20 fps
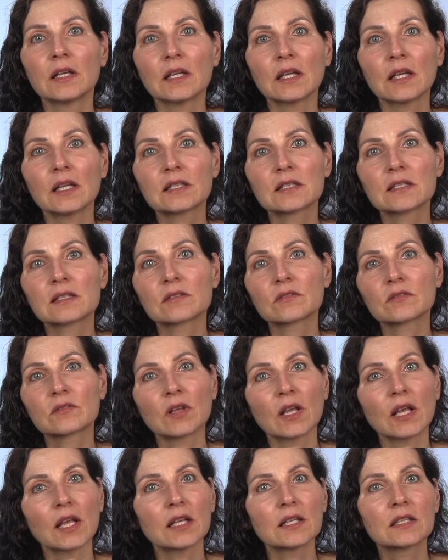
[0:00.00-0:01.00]
It
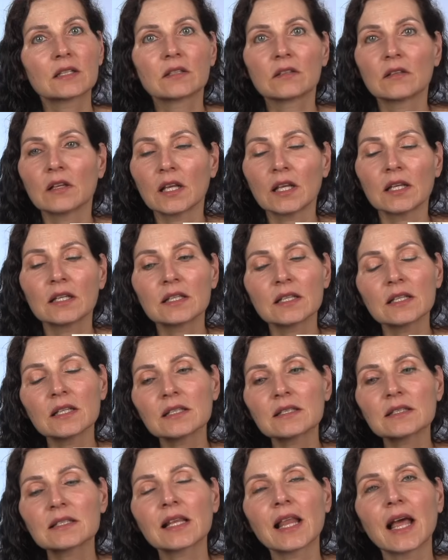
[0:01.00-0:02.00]

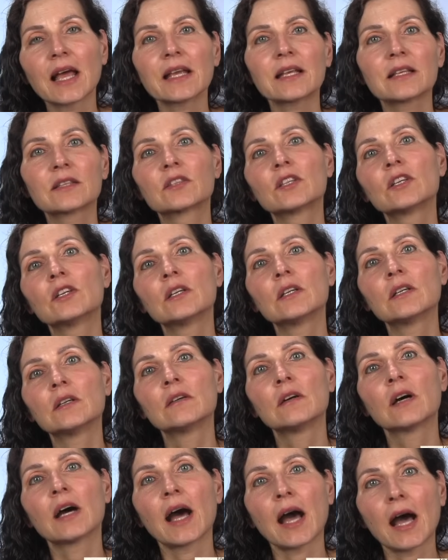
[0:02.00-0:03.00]
is like the
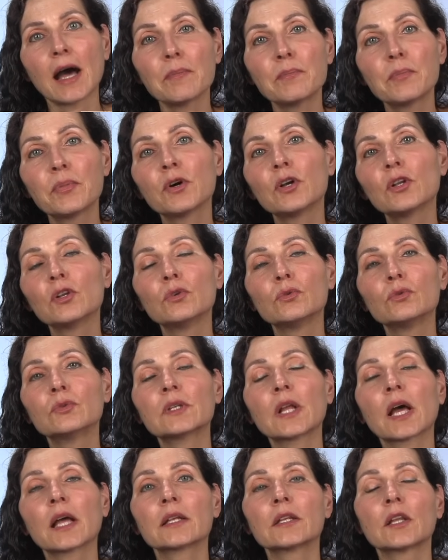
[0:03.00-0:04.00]
upper
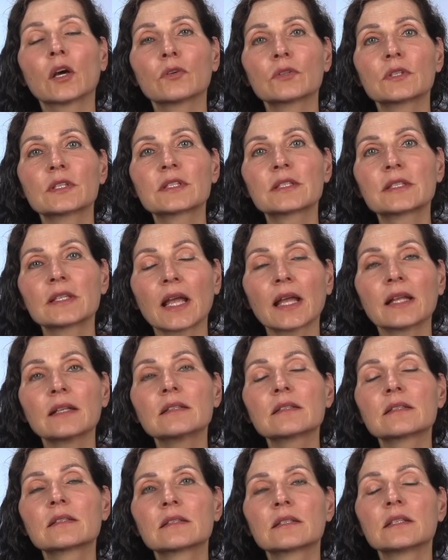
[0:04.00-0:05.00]
lunar node
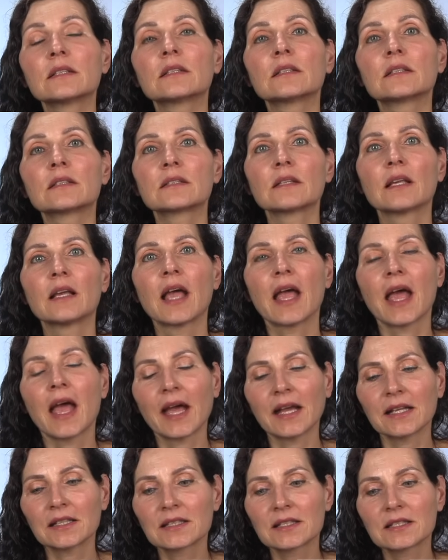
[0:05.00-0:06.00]
stands still
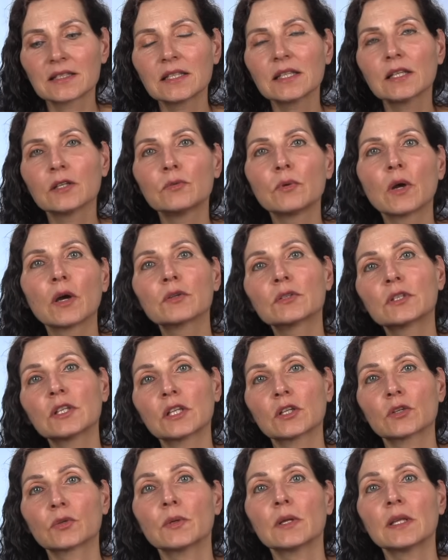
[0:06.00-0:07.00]
at 0
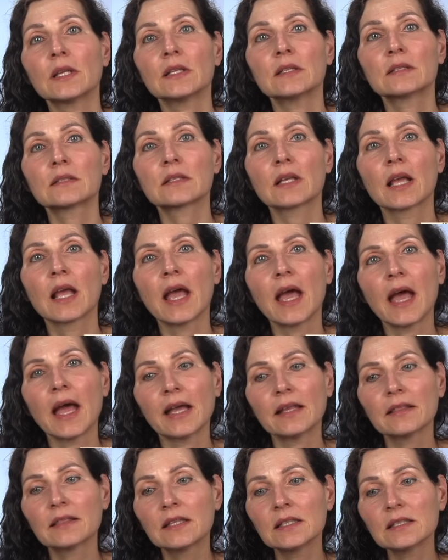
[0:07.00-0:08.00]
degrees.
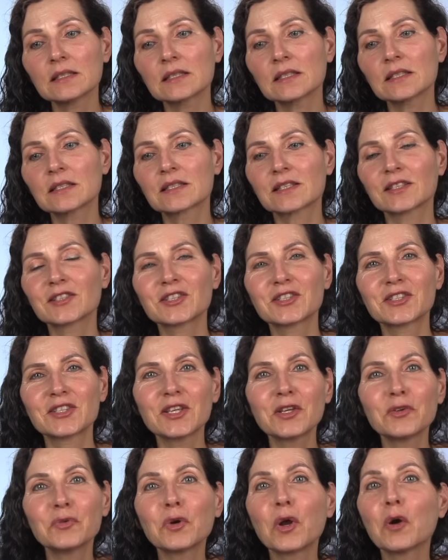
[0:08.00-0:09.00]
And this is the
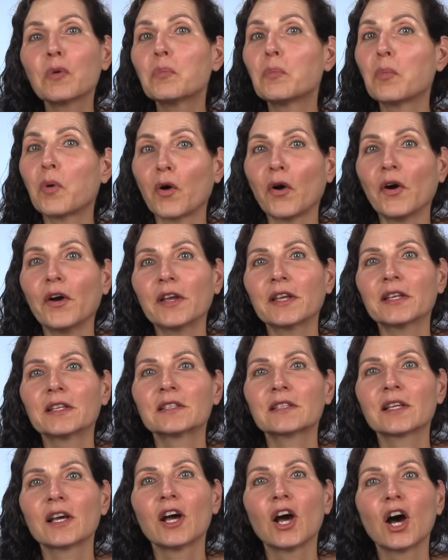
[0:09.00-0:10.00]
0
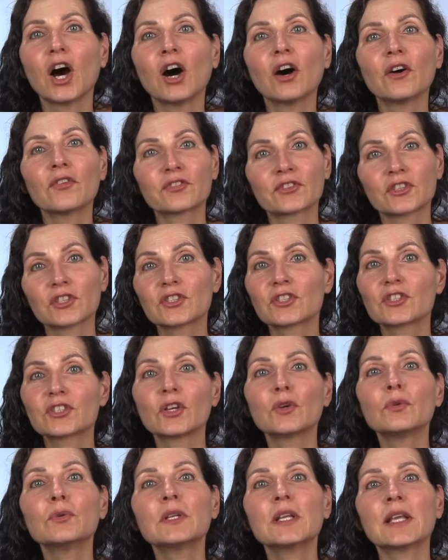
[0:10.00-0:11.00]
point of the
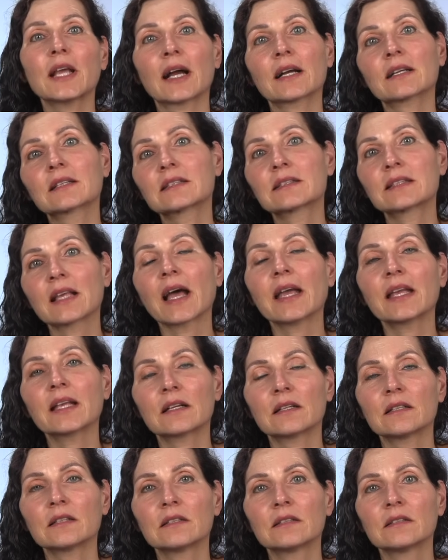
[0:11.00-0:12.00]
zodiac
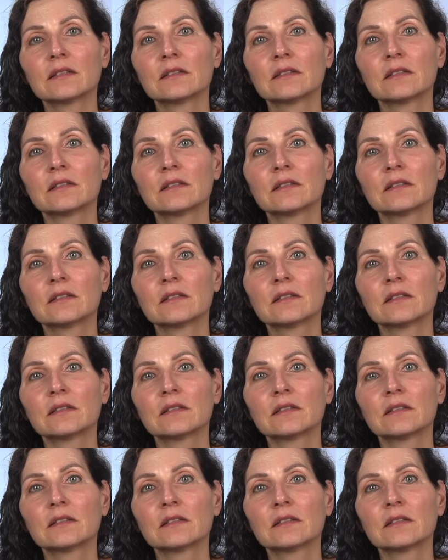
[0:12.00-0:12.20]
cycle,